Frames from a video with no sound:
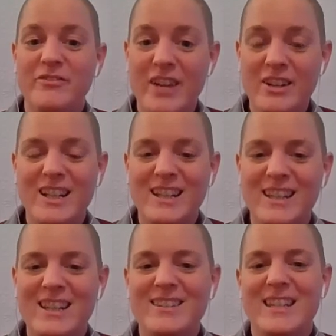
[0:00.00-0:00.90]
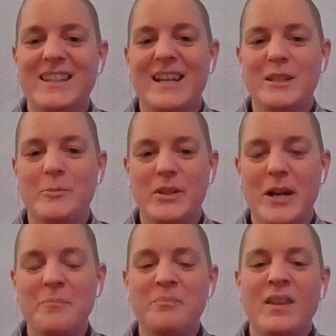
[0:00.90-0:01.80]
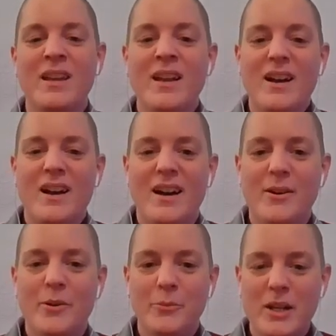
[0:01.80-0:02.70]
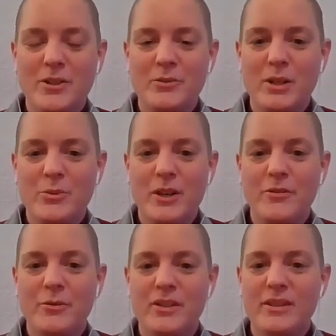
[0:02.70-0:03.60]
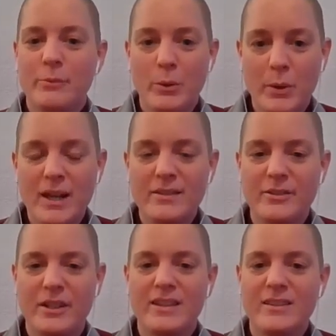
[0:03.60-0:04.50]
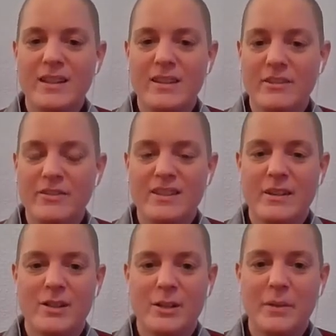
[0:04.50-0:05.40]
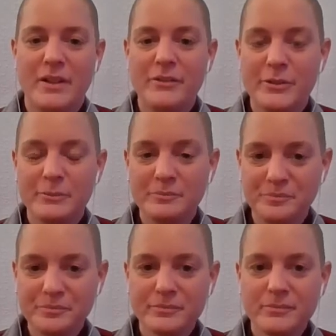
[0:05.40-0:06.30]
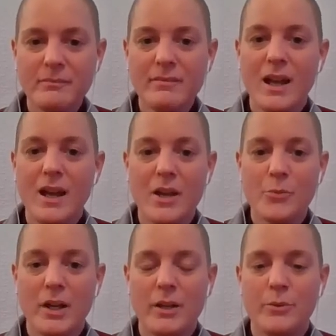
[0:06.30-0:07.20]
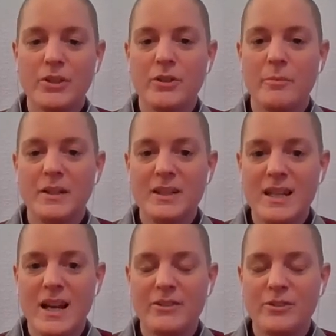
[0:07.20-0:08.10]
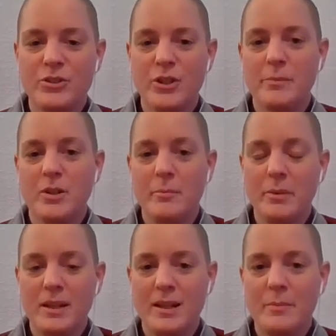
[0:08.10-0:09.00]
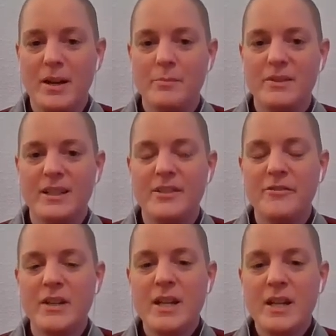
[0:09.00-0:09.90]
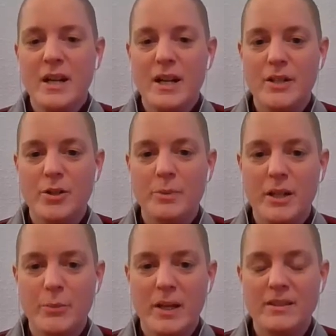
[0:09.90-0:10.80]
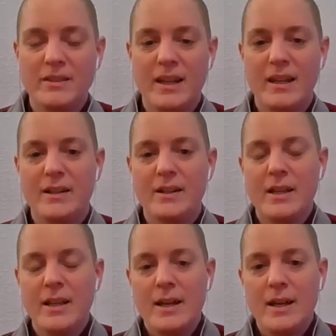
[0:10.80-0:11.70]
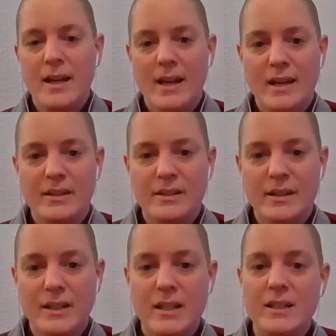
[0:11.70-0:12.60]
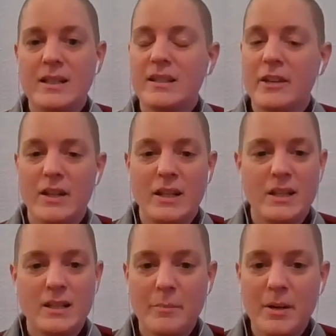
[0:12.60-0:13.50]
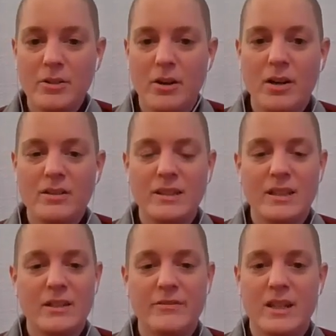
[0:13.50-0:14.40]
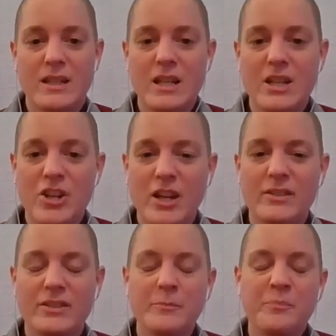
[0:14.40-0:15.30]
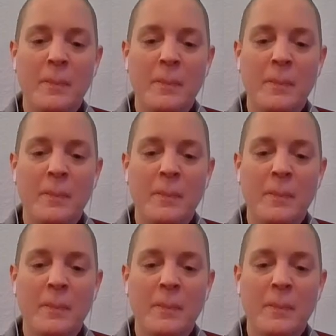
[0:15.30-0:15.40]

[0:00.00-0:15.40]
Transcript: very clearly see that the Buddha went on retreat for several weeks, or in this case, even several months, and where he was completely undisturbed, completely by himself, and nobody went there. And he didn't give any Dhamma talks, he didn't give any teachings.